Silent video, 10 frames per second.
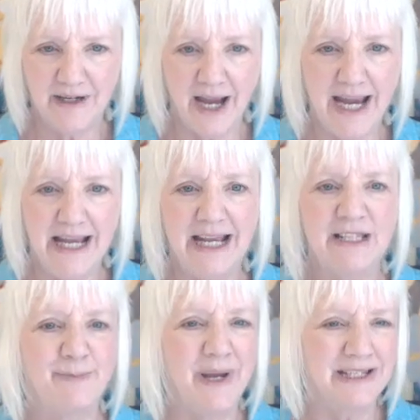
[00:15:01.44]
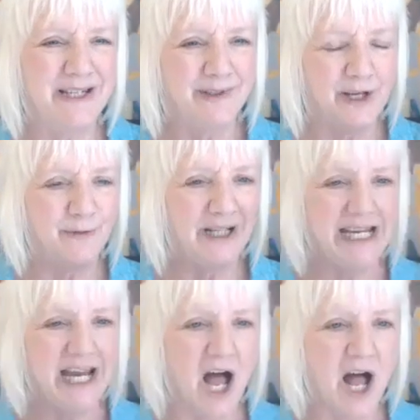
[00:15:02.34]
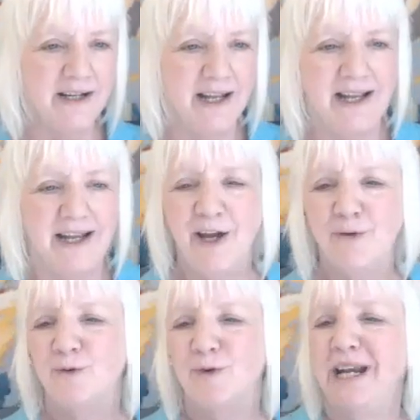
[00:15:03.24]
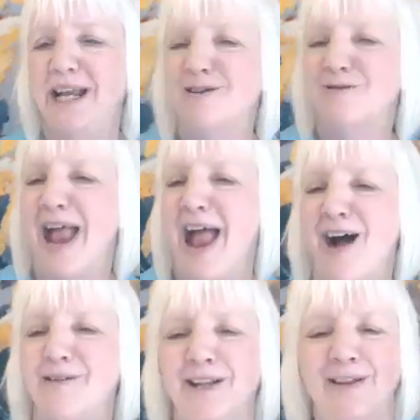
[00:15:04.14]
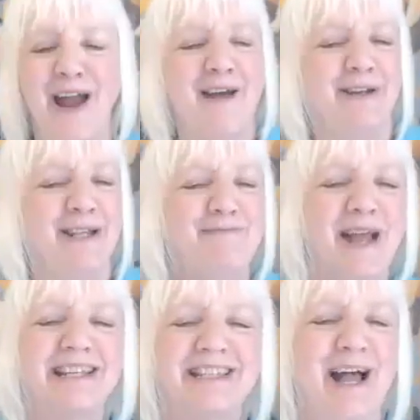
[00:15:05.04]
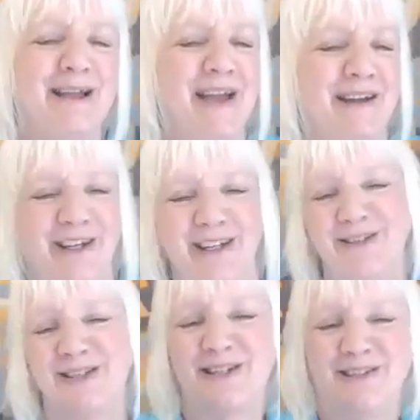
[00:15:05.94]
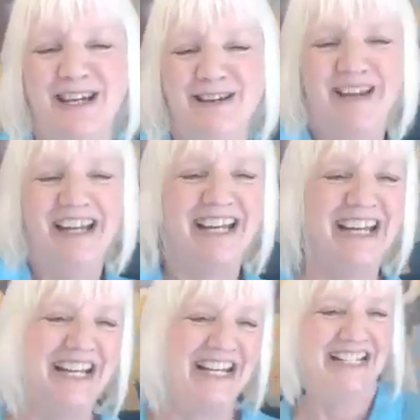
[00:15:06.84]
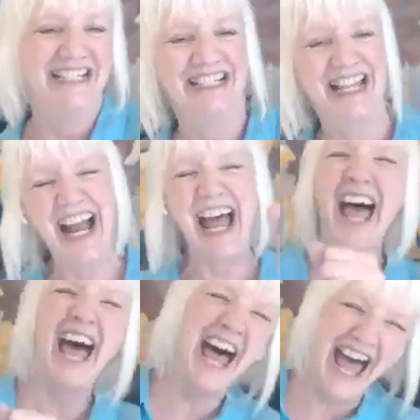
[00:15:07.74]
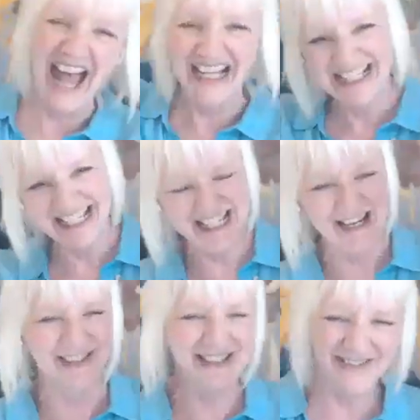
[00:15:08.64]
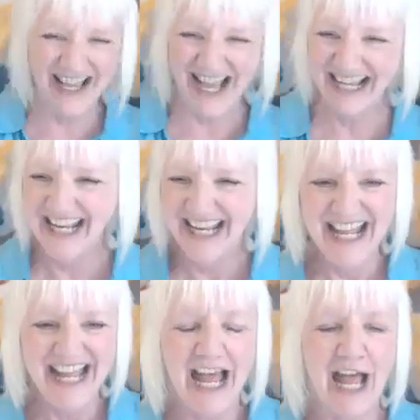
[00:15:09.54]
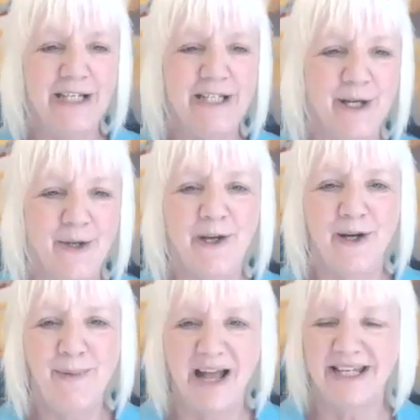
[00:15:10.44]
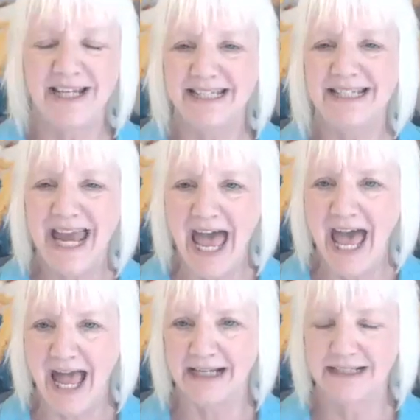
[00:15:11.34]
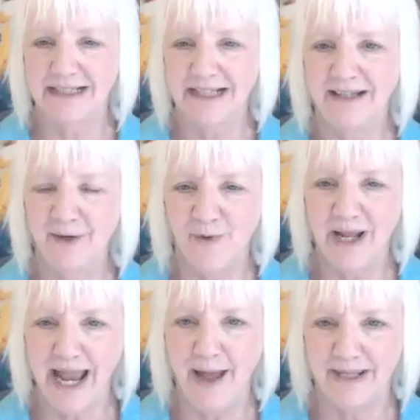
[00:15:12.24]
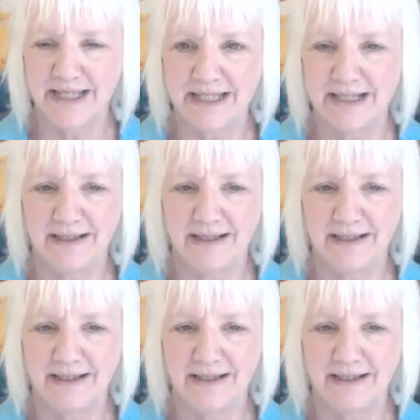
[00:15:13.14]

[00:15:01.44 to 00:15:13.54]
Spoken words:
right, especially when they're really young, they're running around and they're having the best time ever. They're screaming and they're like, ah, this is so much fun, until they're about to get tagged. And then what happens?